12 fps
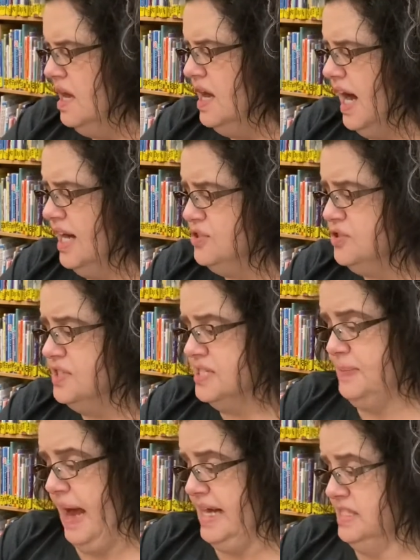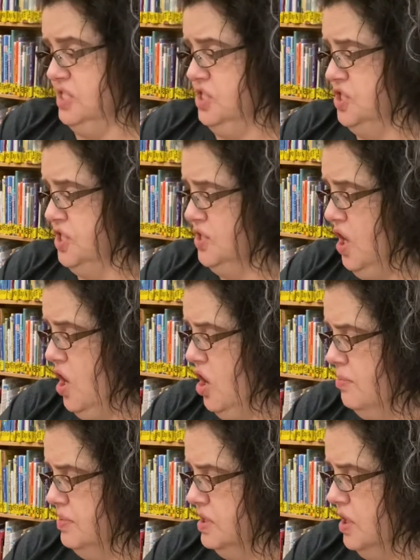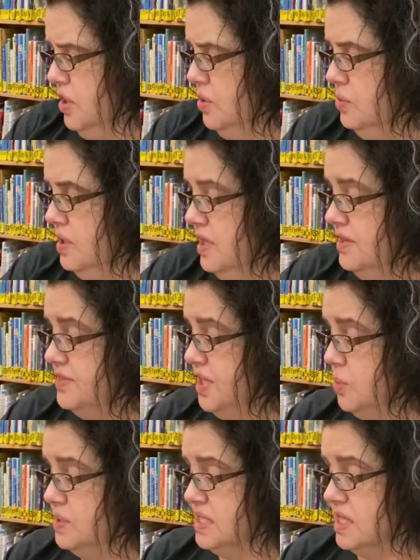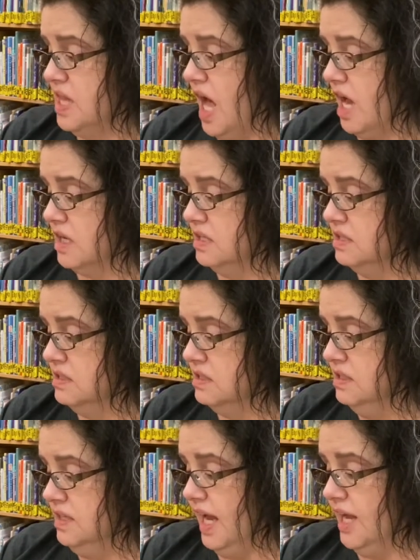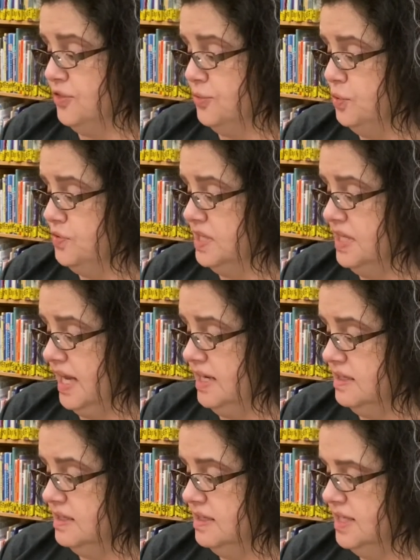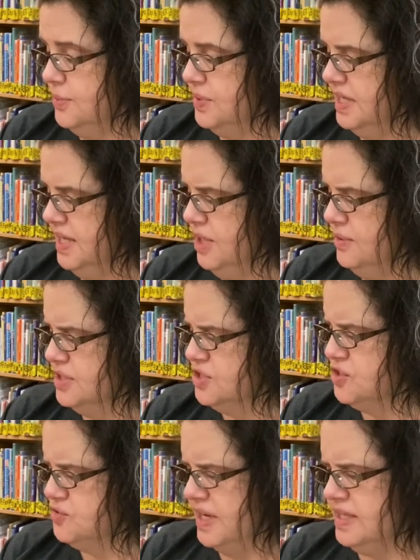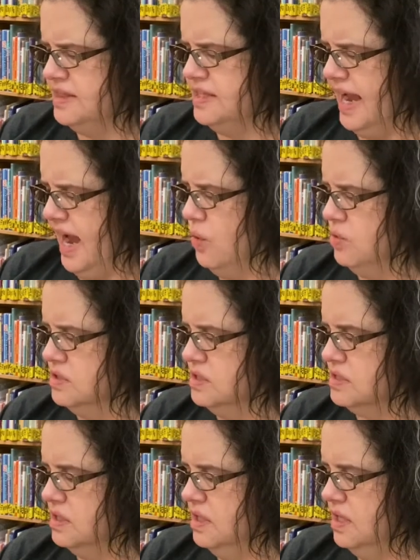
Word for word: Under this passage in the hall below, there was a clock, and through the night, he would hear it strike the hours.